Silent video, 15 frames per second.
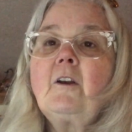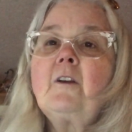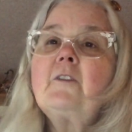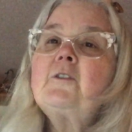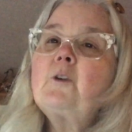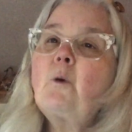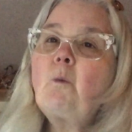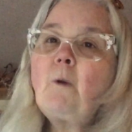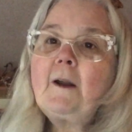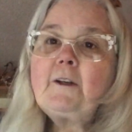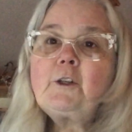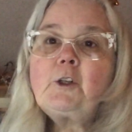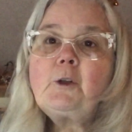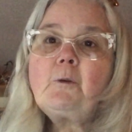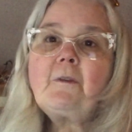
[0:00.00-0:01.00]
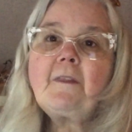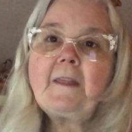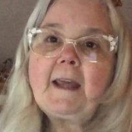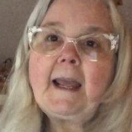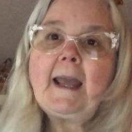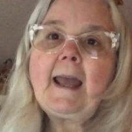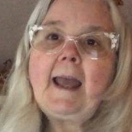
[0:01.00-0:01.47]
So what do you
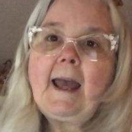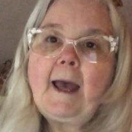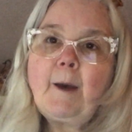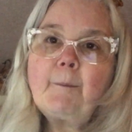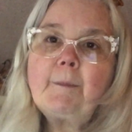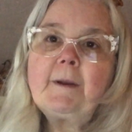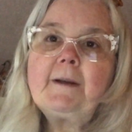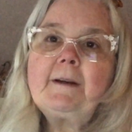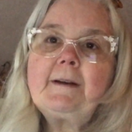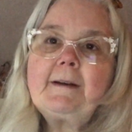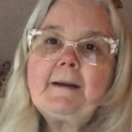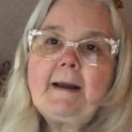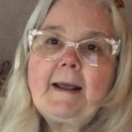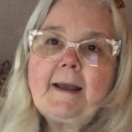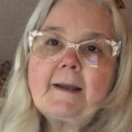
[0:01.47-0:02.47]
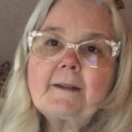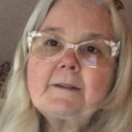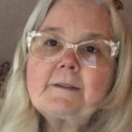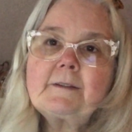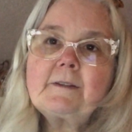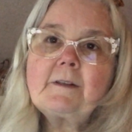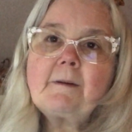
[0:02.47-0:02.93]
think happened
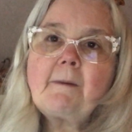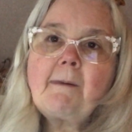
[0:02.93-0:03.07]
next?